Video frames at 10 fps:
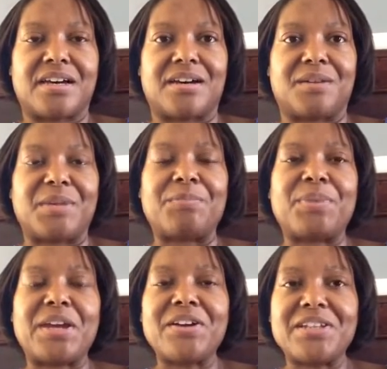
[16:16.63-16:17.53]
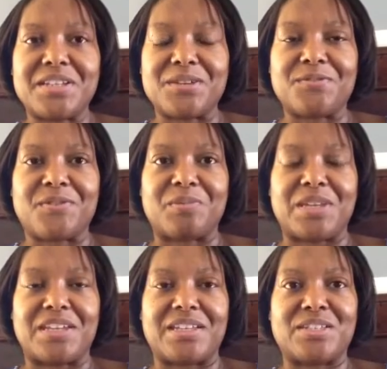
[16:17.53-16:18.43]
imperative for
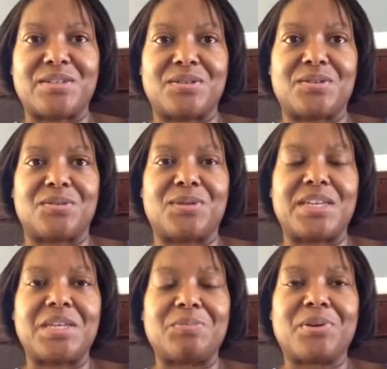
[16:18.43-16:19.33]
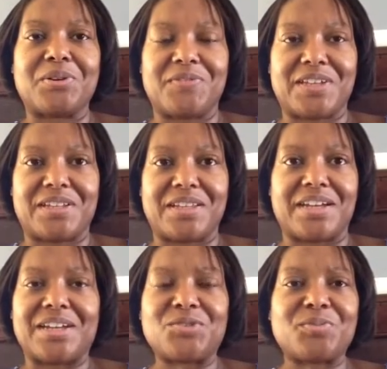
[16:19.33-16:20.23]
me to eat perfectly
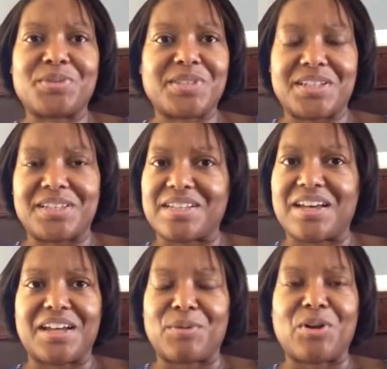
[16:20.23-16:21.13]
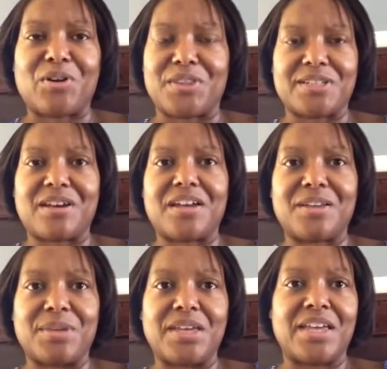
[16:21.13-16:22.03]
100% of the time, all the
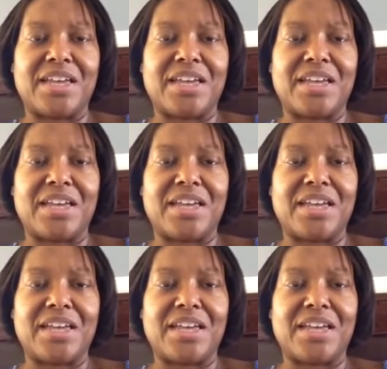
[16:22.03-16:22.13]
time,